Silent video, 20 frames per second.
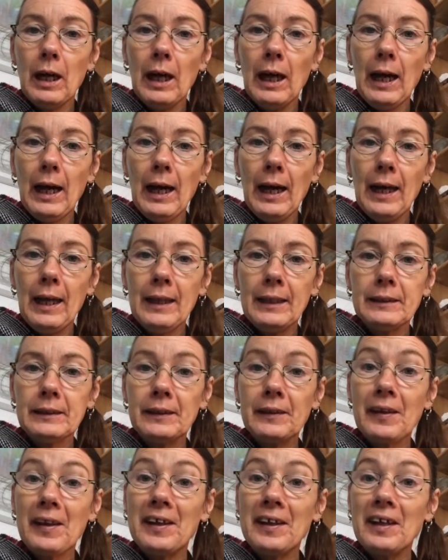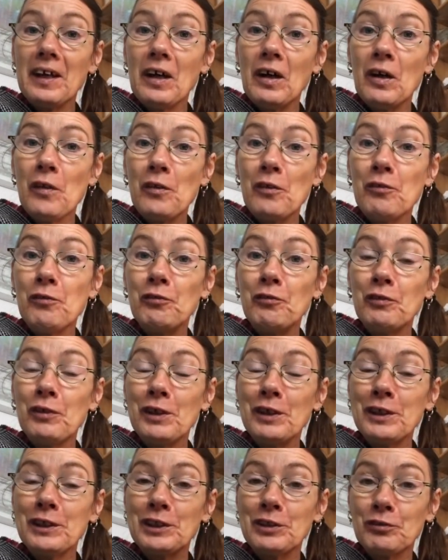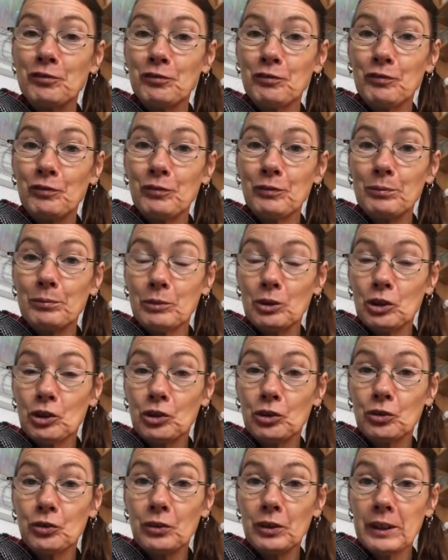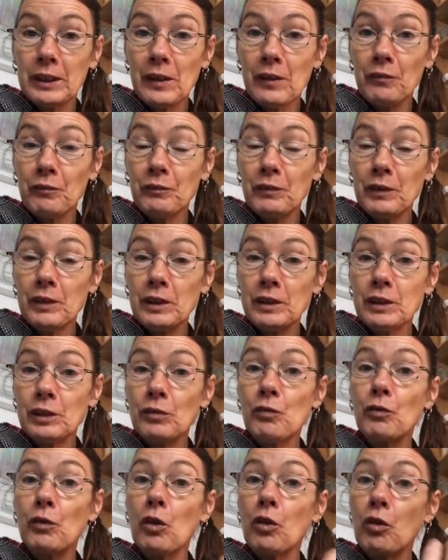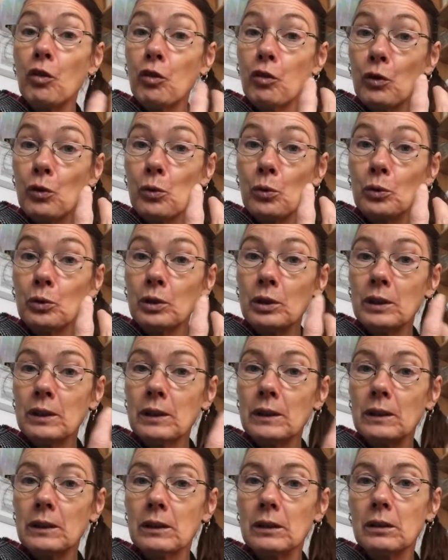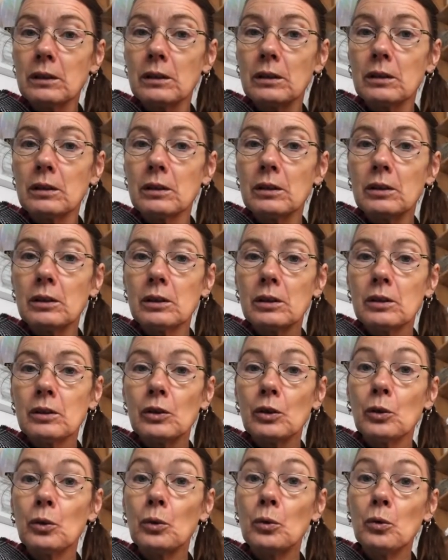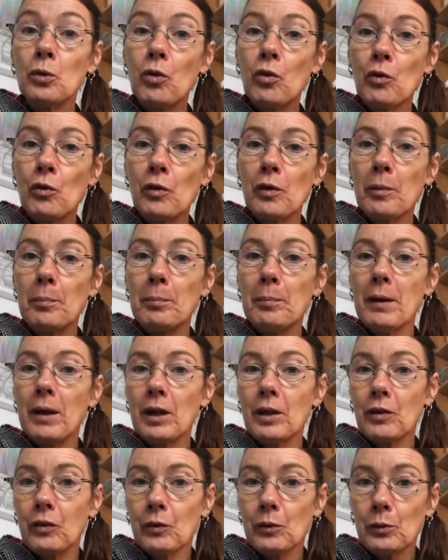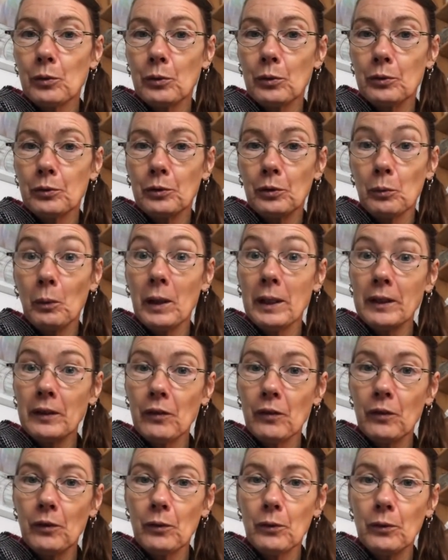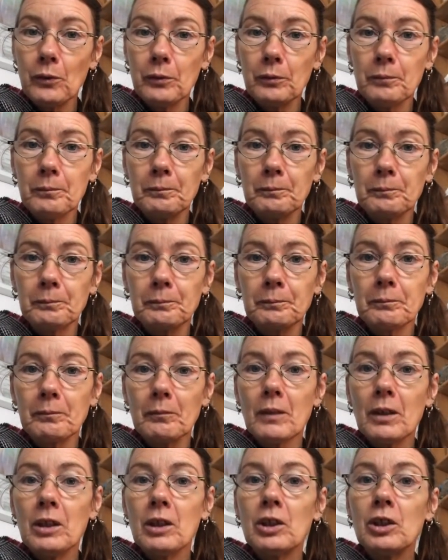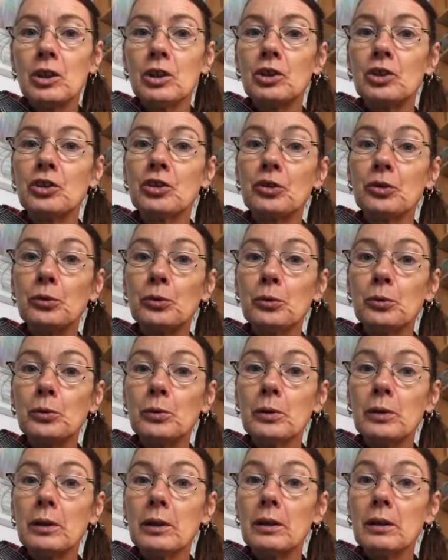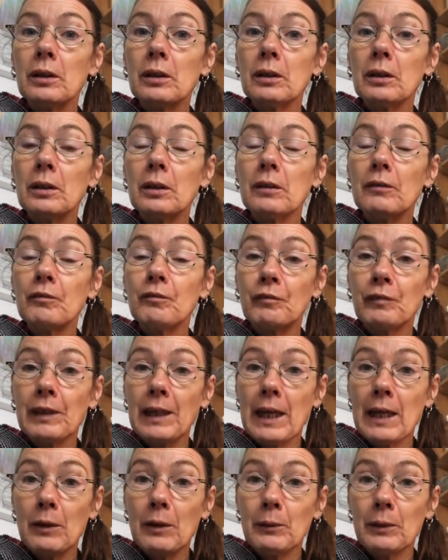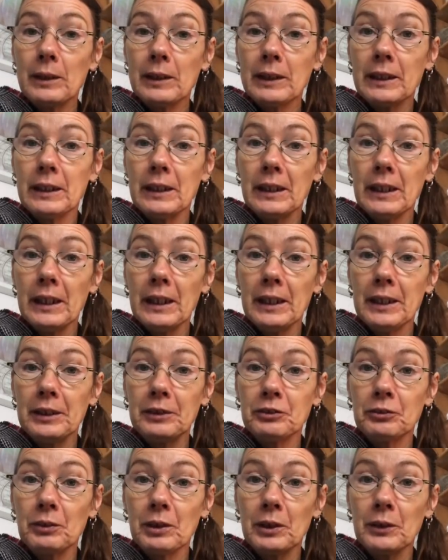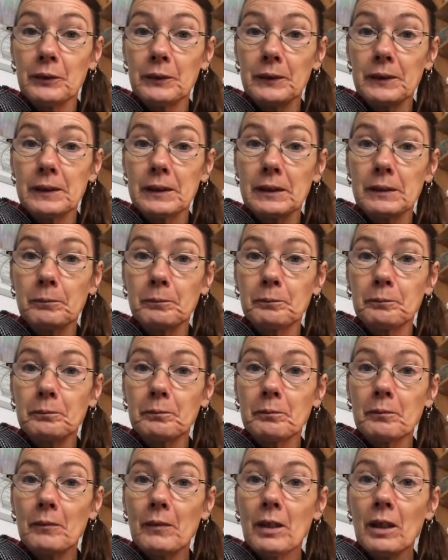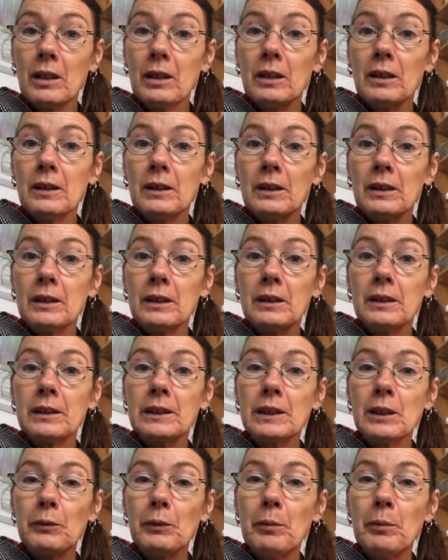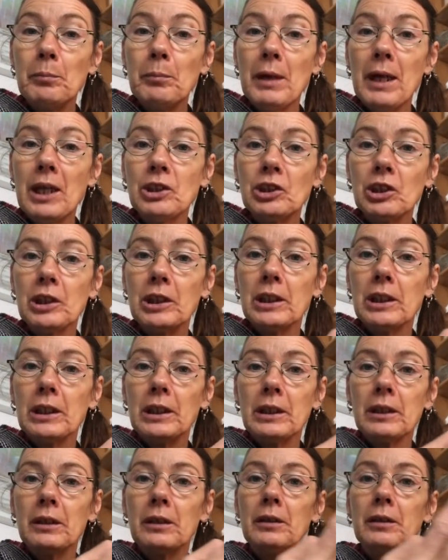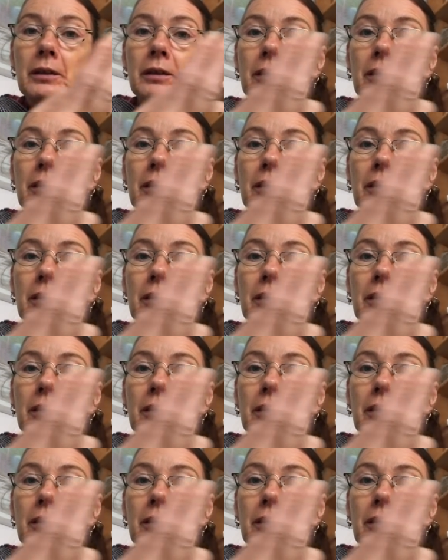and they are the first tree, the first of the thorns, the hawthorn, the buckthorn, the whitethorn, to flower in the hedgerows. So imagining